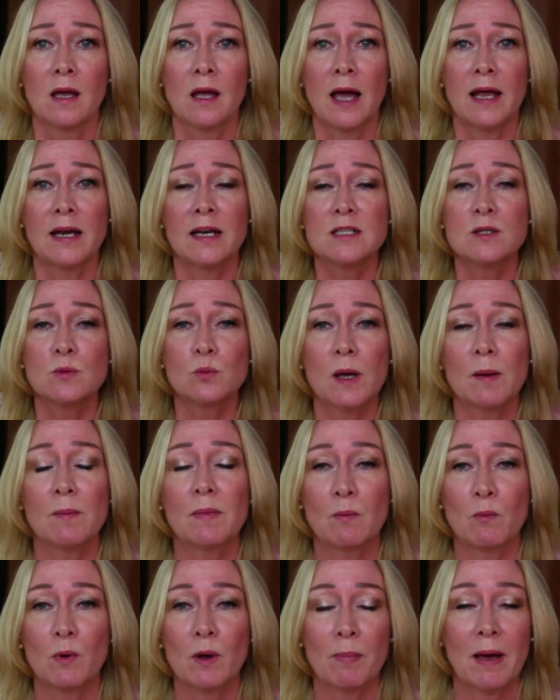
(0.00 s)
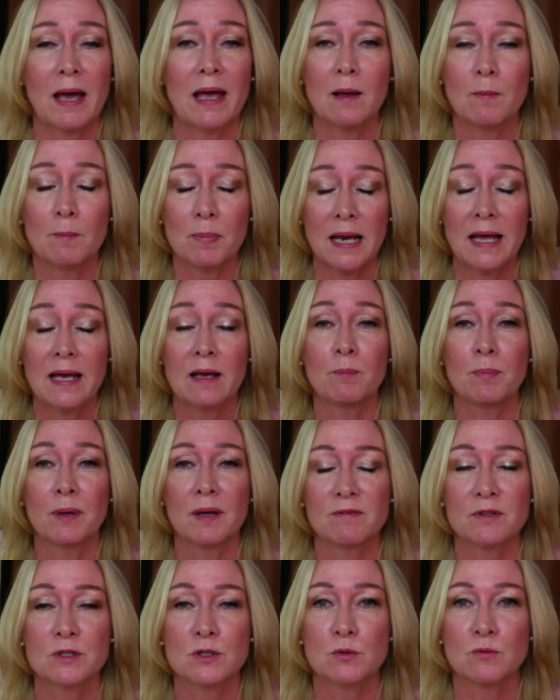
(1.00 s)
And as women, we play a
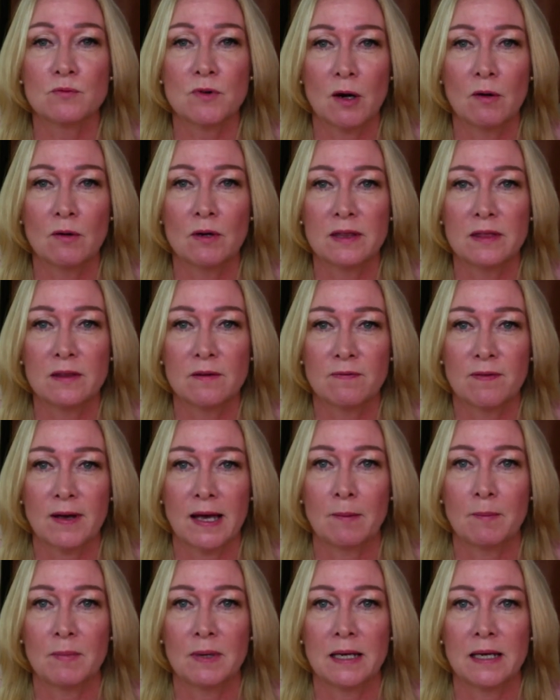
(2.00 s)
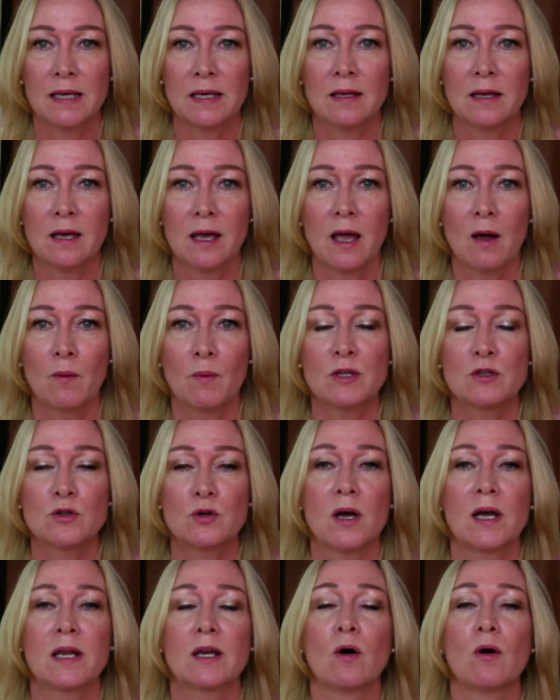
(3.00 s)
pivotal role in the family. We're
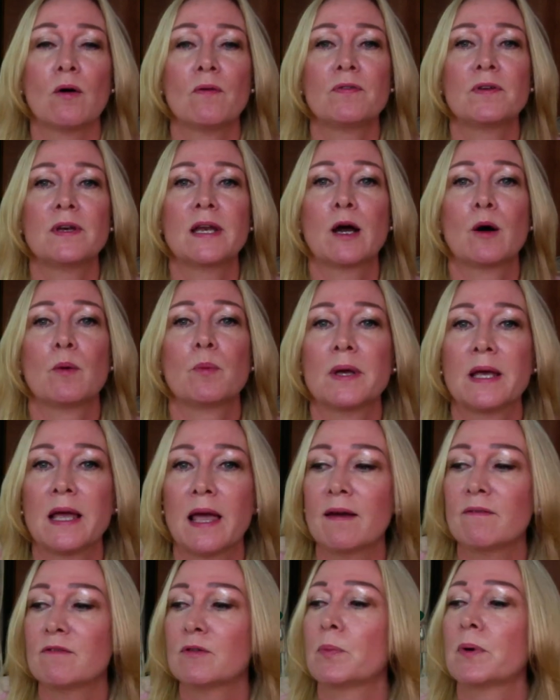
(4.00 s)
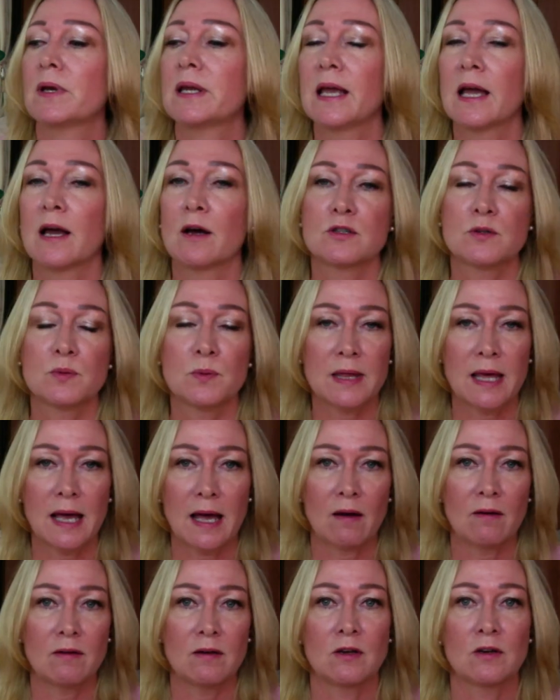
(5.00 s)
trying to often helping everybody else
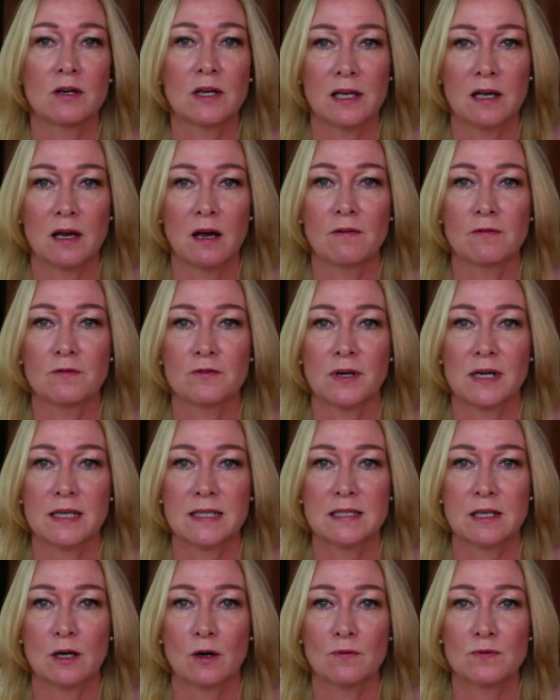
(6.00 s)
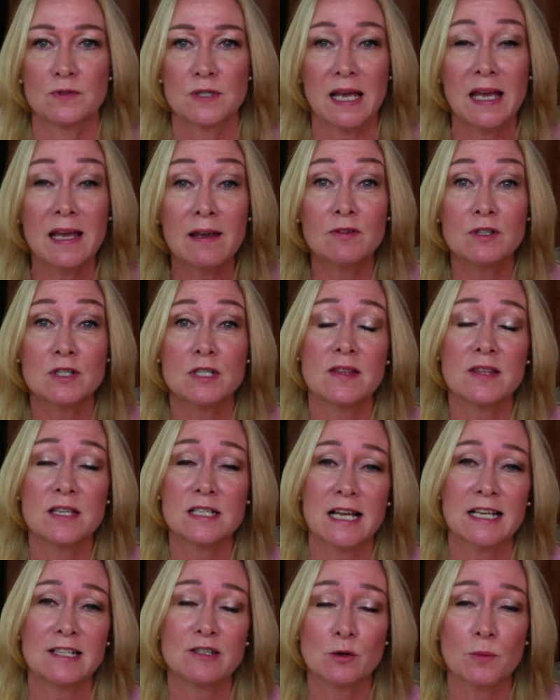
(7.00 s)
without looking after ourselves, even to the
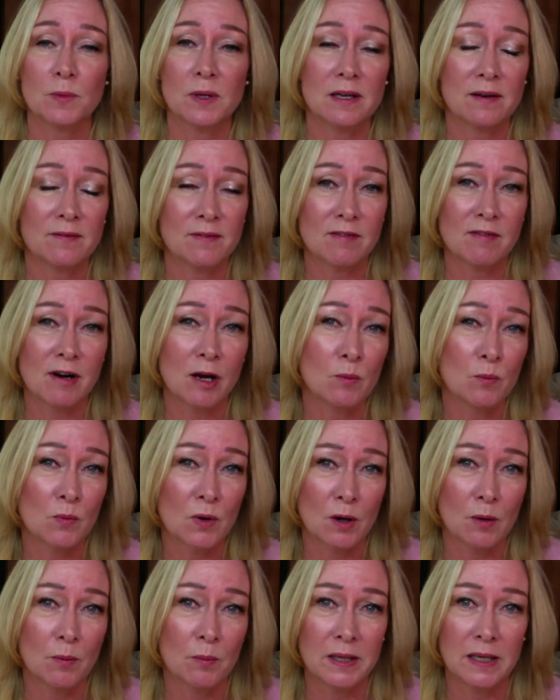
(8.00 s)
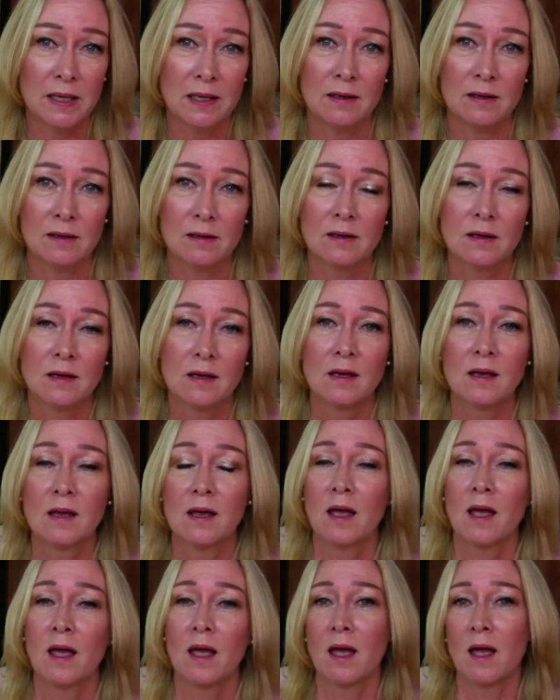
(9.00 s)
detriment of our own well-being.
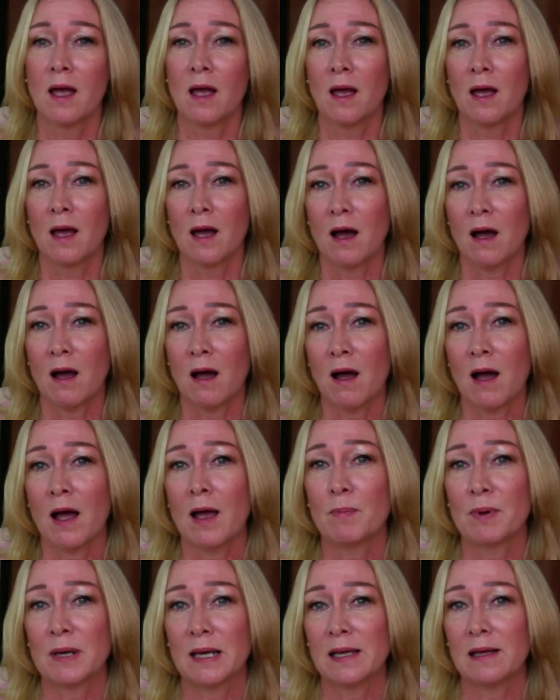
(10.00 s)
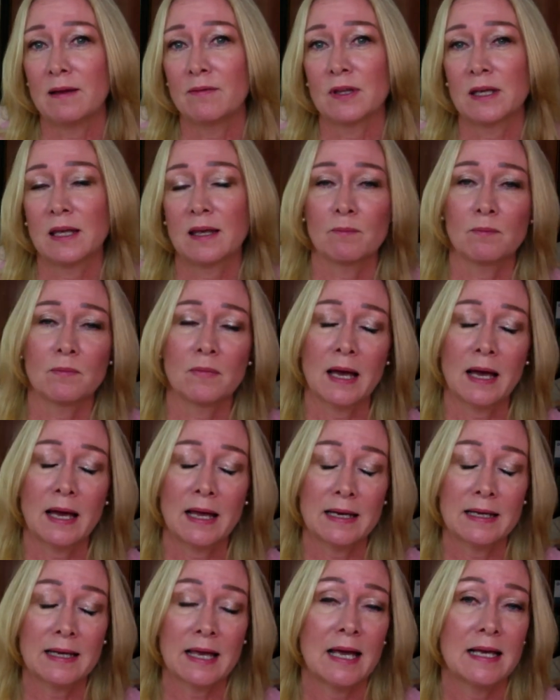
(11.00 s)
I believe that
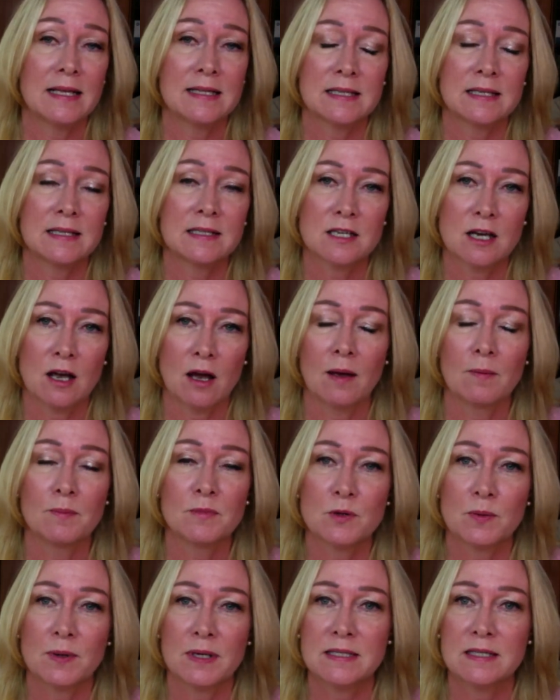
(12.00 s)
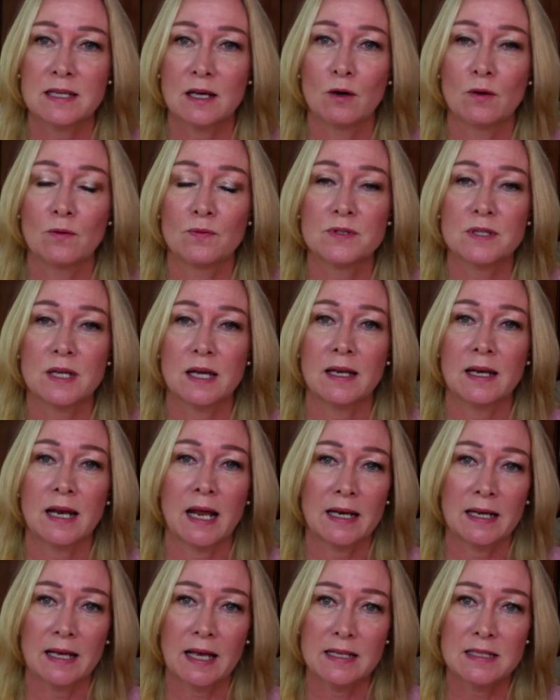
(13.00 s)
allocating time to ourselves and
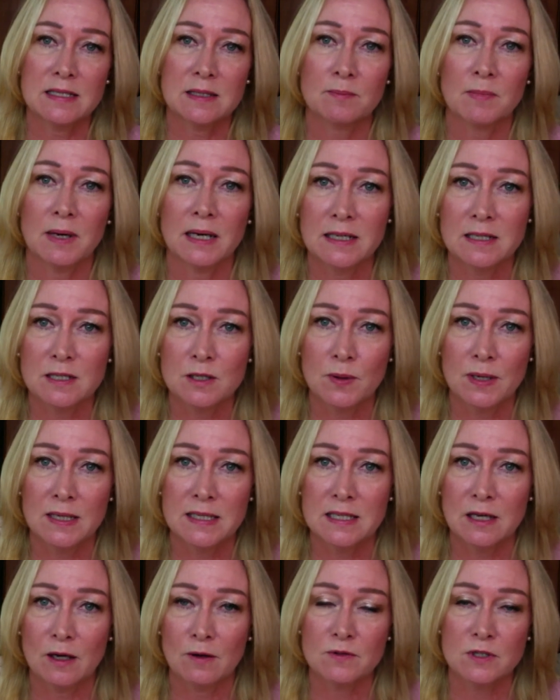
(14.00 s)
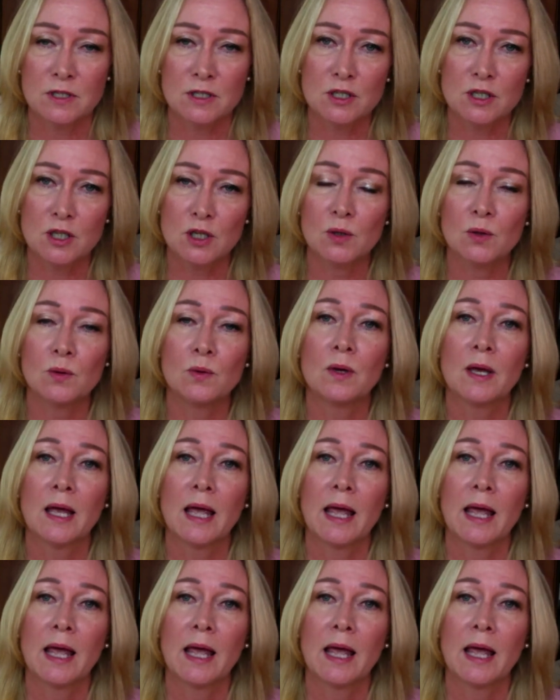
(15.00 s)
allocating money to ourselves are 2